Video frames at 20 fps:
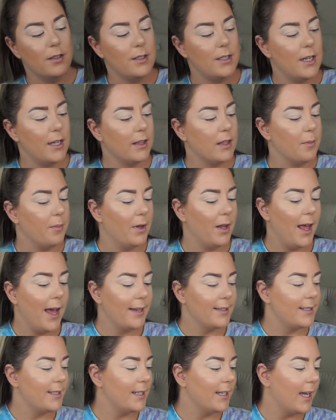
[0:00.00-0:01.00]
take the
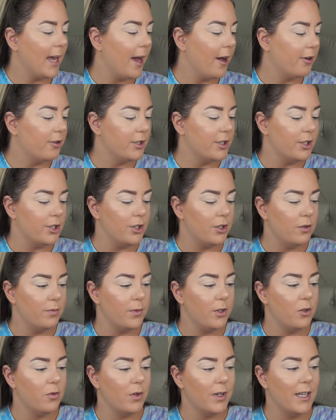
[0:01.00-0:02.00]
plastic out,
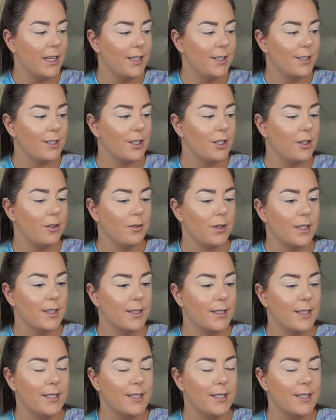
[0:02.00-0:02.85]
zoom you in so you can